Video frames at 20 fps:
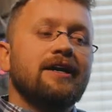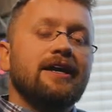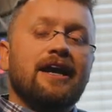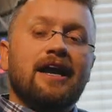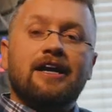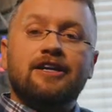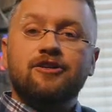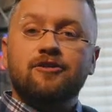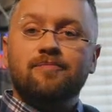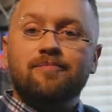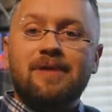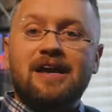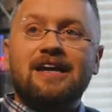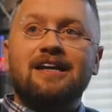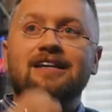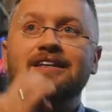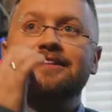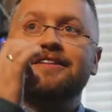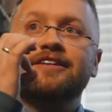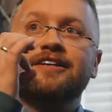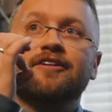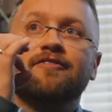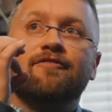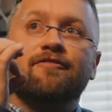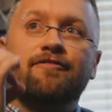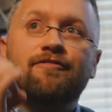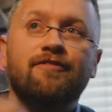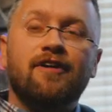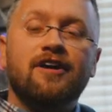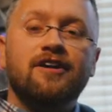And you make the
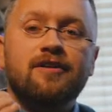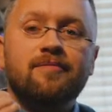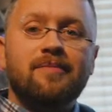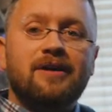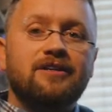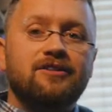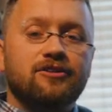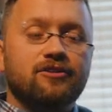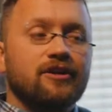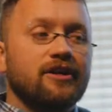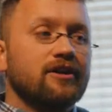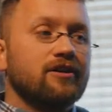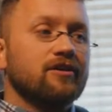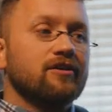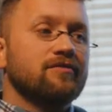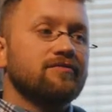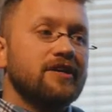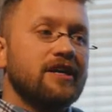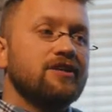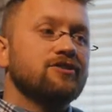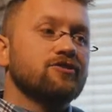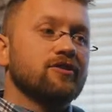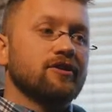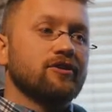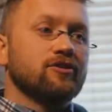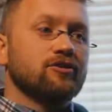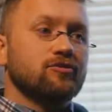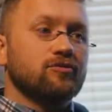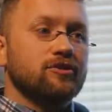fundamental error of day traders,